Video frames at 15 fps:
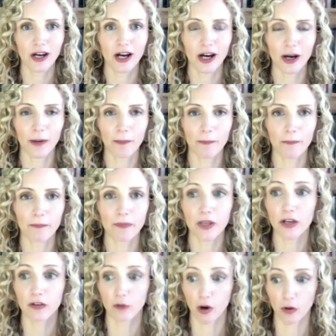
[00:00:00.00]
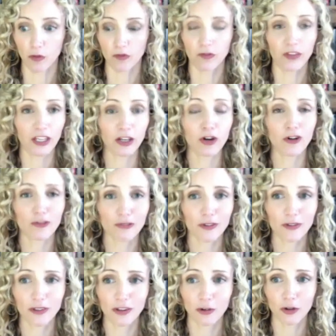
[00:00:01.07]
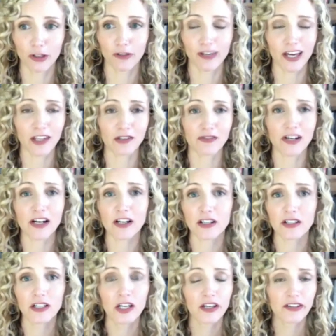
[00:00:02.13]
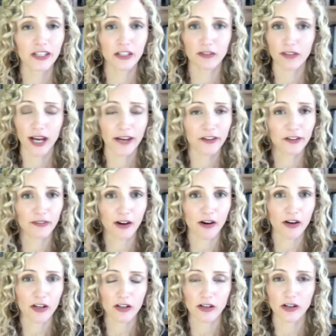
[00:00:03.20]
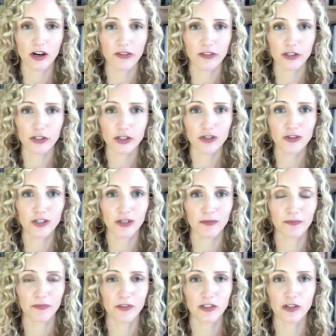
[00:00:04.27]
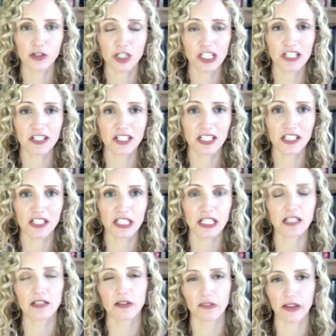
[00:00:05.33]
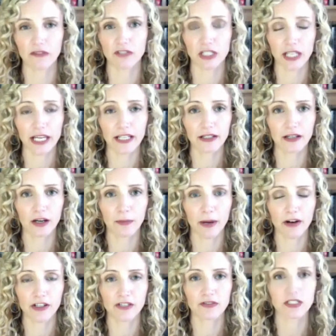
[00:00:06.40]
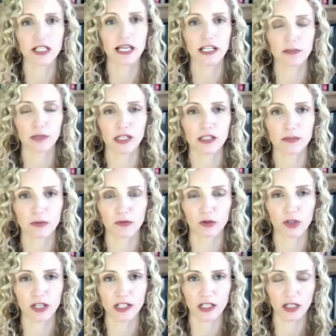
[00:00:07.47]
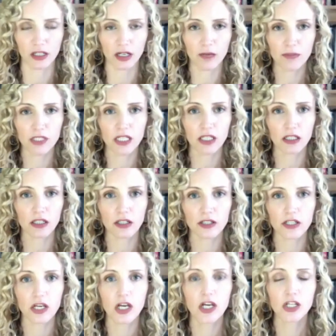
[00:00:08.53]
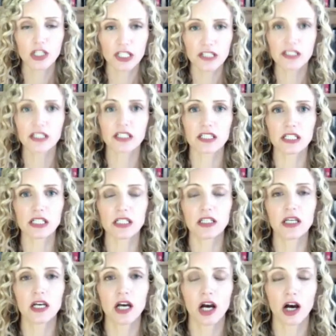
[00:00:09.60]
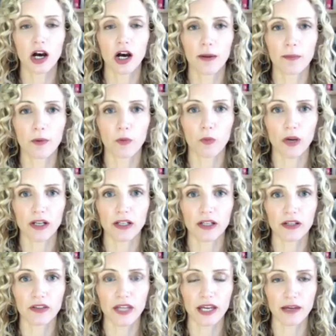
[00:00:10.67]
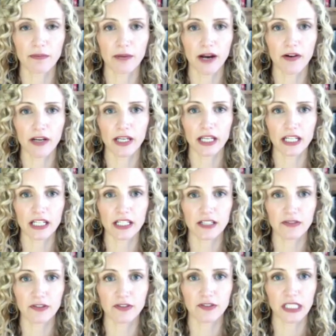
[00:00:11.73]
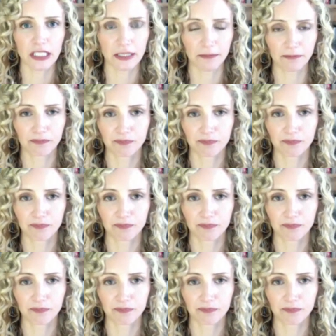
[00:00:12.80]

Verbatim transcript: um, well, think of uh, talking of Catherine of Aragon, think of Catherine of Aragon and Arthur Tudor. So she's 16. They've delayed her parents have delayed a bit before letting her come to England. She's 16 um, when they marry. He is 15.